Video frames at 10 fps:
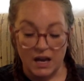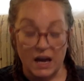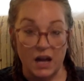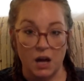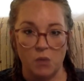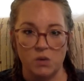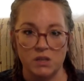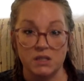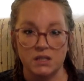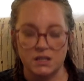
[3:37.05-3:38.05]
I
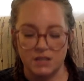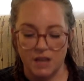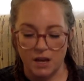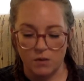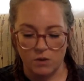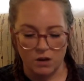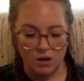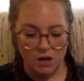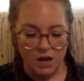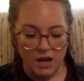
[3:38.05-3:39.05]
was the tower.
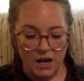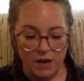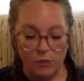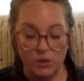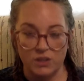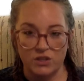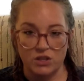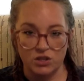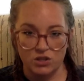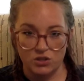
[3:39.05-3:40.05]
I was the
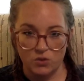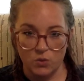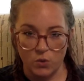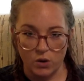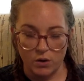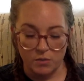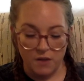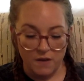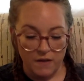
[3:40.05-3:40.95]
storm,